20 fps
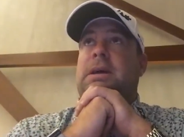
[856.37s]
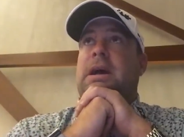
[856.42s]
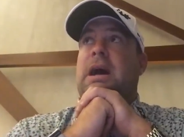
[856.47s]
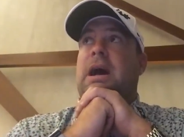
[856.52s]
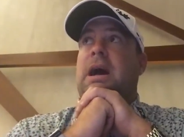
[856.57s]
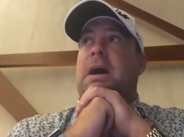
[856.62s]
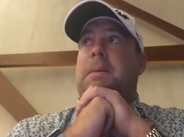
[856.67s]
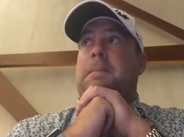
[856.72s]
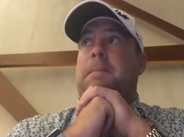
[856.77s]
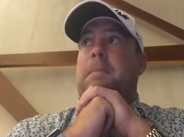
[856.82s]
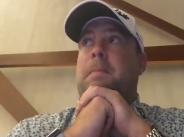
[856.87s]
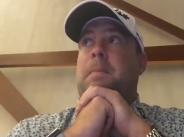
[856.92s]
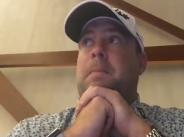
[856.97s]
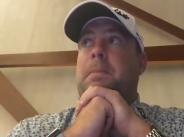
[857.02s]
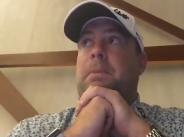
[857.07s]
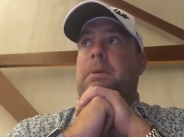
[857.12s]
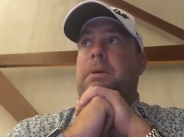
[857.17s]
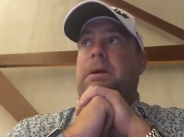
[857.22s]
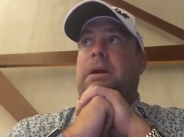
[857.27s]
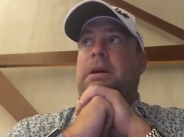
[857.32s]

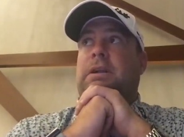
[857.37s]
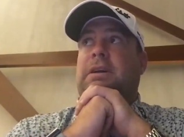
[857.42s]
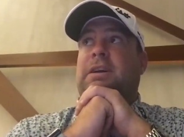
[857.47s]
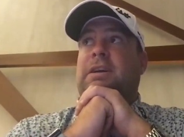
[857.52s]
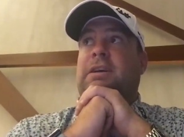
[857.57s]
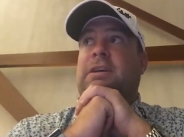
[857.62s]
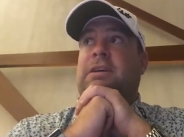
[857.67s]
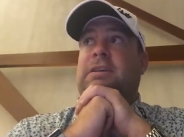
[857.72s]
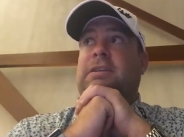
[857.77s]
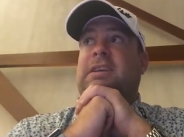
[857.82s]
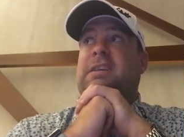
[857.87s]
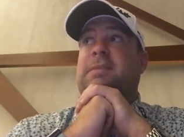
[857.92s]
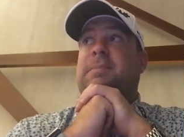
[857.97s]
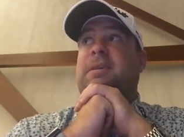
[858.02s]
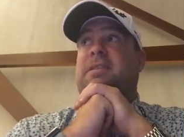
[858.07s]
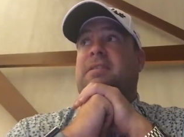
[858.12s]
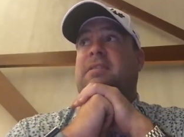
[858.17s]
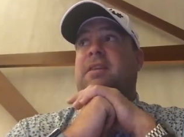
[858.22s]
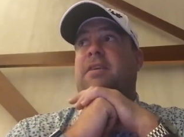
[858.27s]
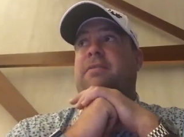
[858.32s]
And I did a
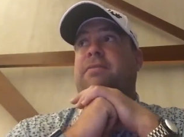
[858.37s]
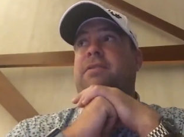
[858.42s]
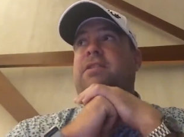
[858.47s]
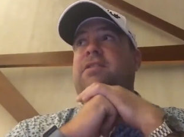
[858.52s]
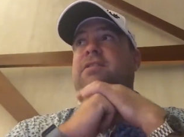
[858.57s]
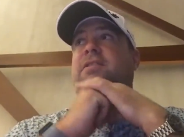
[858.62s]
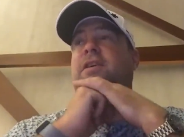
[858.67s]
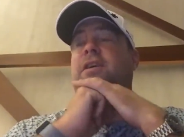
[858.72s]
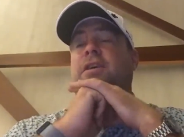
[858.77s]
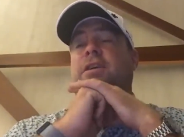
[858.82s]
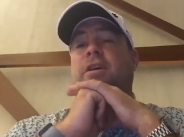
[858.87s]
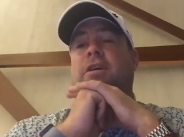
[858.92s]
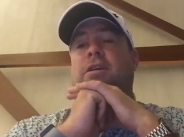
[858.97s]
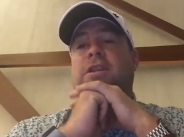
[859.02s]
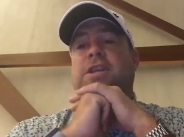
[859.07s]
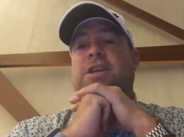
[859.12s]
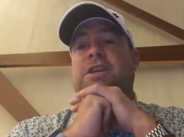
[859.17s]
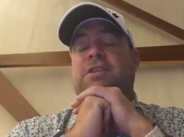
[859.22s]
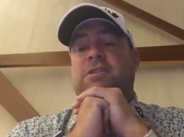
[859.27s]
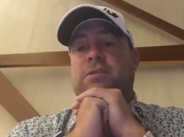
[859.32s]
bit of stuff with the
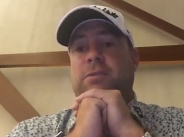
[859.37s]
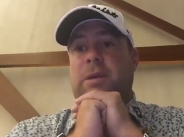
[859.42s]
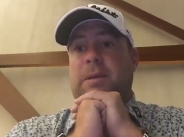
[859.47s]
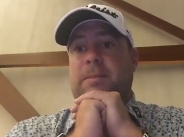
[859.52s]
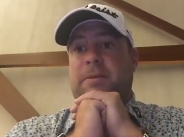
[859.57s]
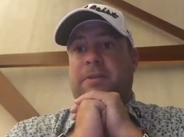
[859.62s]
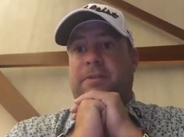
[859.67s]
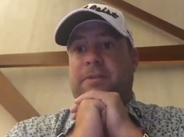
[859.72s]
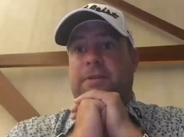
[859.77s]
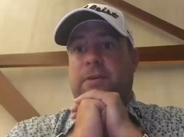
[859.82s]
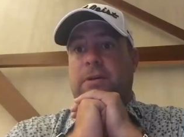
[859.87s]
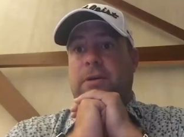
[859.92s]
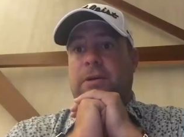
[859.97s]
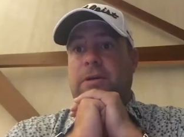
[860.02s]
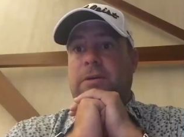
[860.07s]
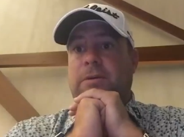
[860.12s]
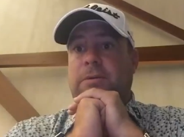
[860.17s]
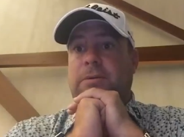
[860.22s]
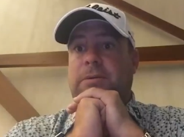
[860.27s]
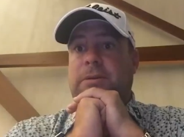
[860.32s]
psychologist the week
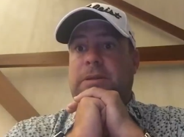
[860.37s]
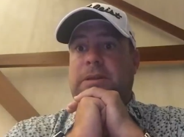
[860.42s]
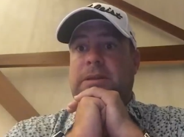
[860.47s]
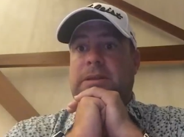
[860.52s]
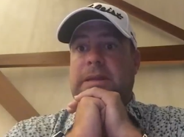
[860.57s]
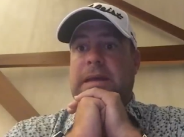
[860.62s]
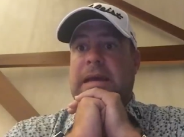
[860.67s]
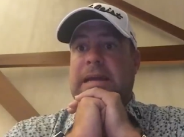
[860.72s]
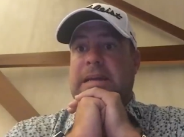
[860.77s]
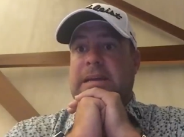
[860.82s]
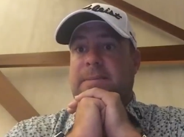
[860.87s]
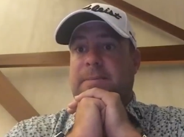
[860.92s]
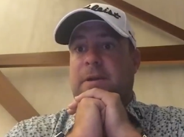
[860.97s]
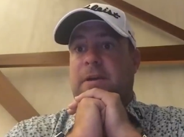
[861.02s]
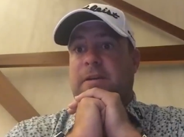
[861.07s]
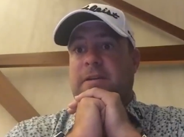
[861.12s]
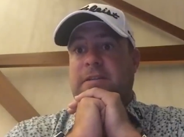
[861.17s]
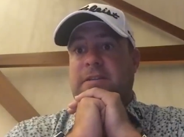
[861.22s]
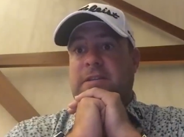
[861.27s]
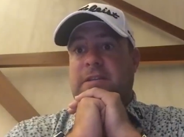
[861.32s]
before with Andy
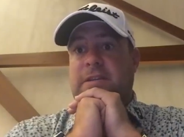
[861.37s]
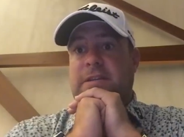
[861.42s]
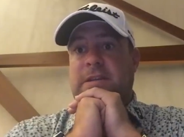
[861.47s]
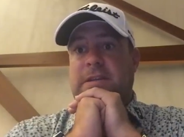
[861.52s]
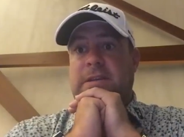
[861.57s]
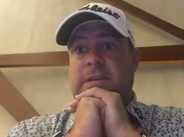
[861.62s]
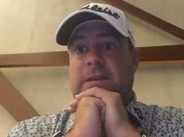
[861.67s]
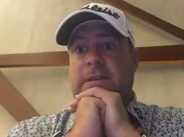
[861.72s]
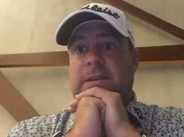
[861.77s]
Morrison.